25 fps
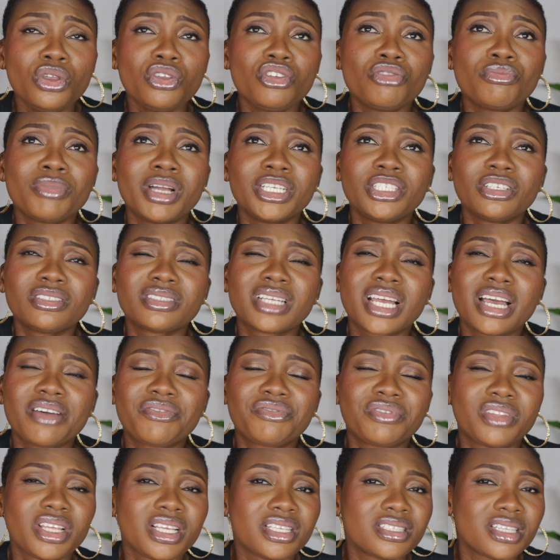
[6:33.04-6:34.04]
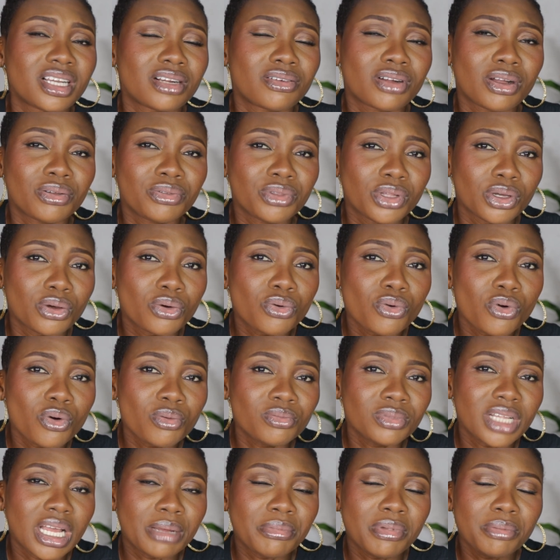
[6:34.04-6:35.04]
You might just have things around the
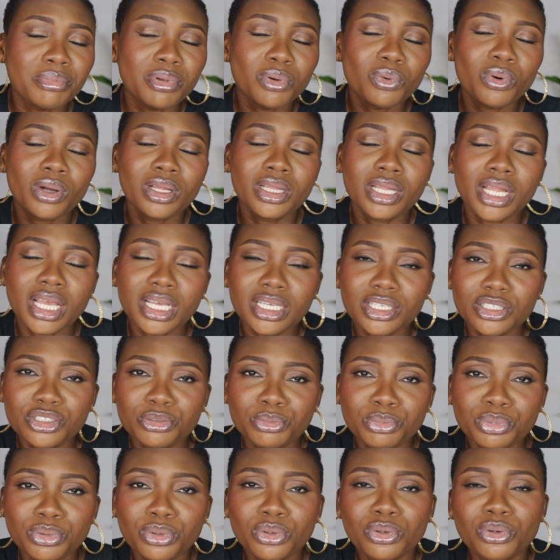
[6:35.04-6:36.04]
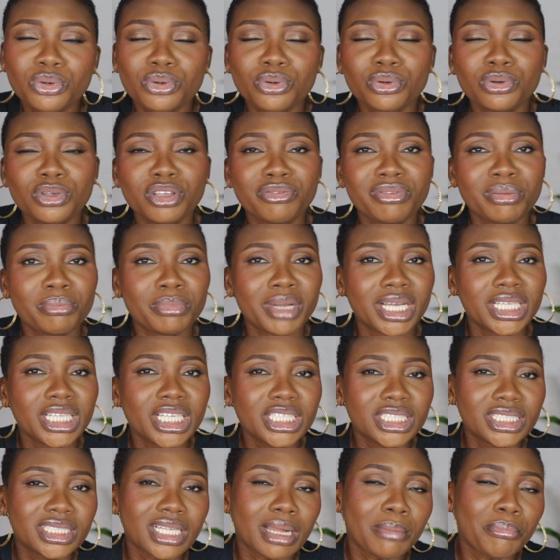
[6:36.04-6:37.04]
home that maybe one leg is broken, you've been
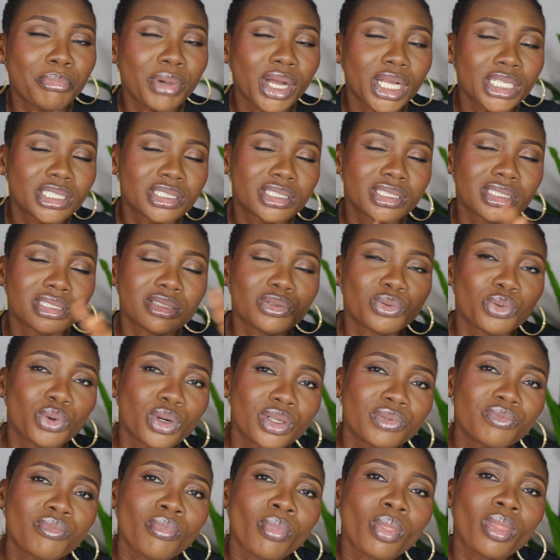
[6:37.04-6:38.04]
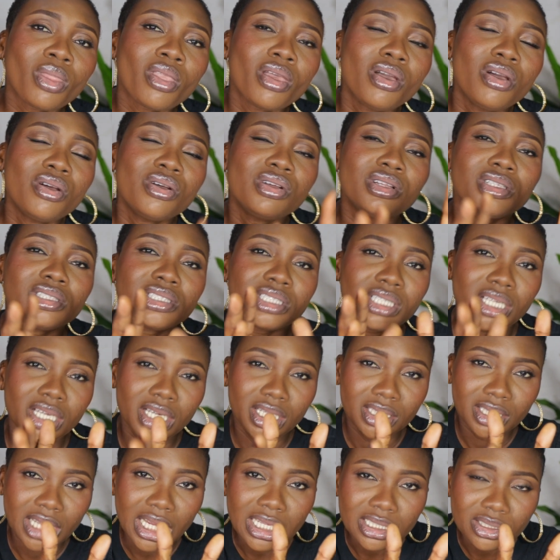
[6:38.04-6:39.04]
managing and patching one.
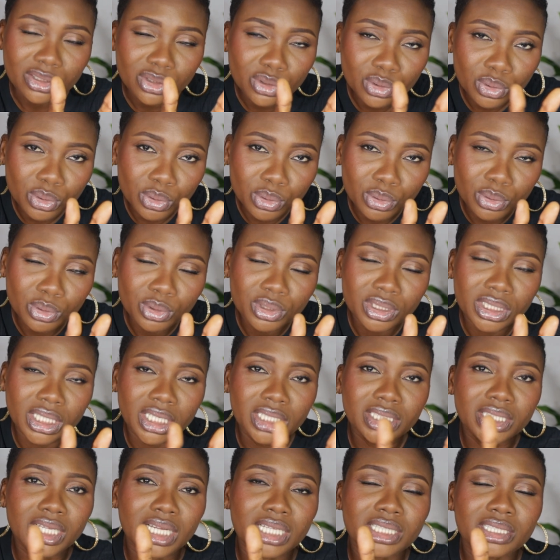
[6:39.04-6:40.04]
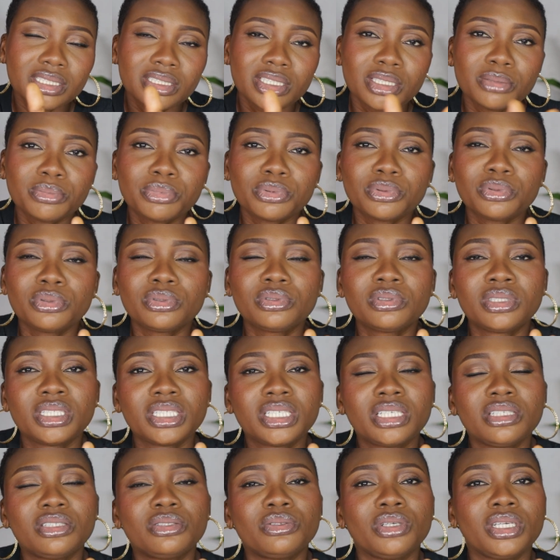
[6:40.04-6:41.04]
Take that stool, take that table,
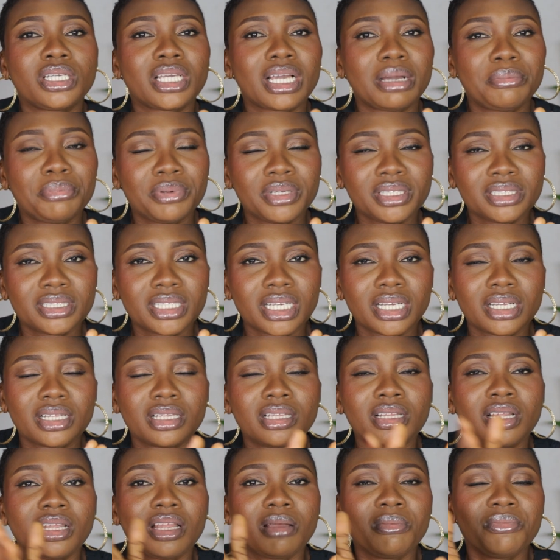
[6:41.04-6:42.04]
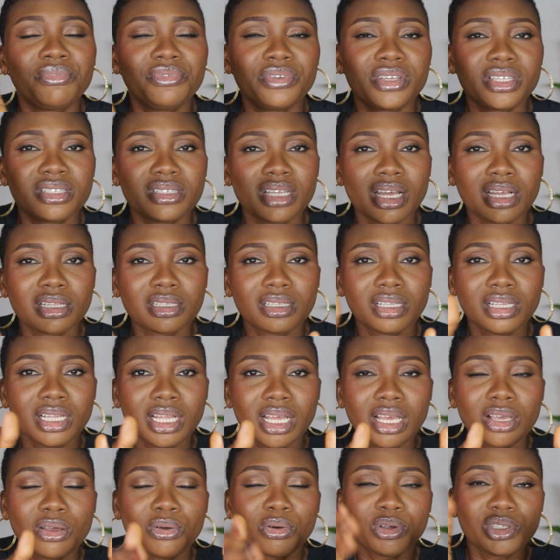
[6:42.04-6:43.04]
take it to a carpenter, let them fix that
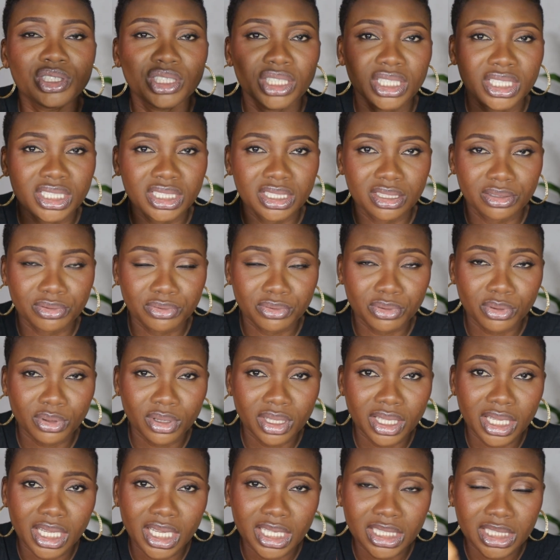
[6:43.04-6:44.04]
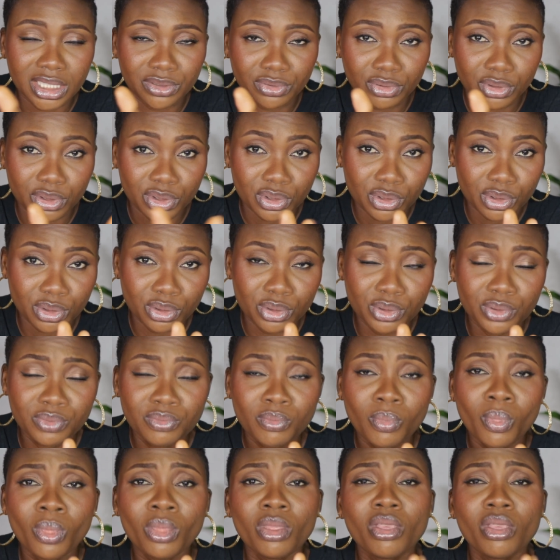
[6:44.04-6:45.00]
leg or change the 4 legs for you.